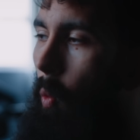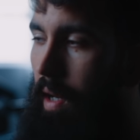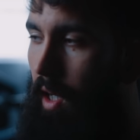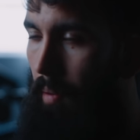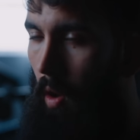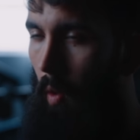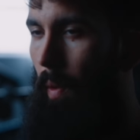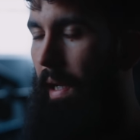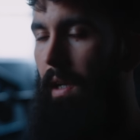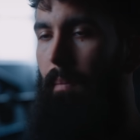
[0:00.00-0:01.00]
week upon
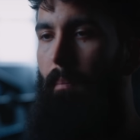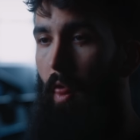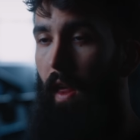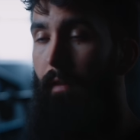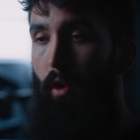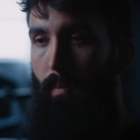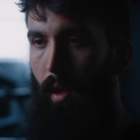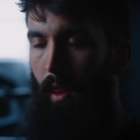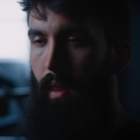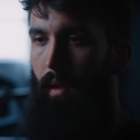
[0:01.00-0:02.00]
week, month after
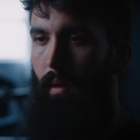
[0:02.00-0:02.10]
month.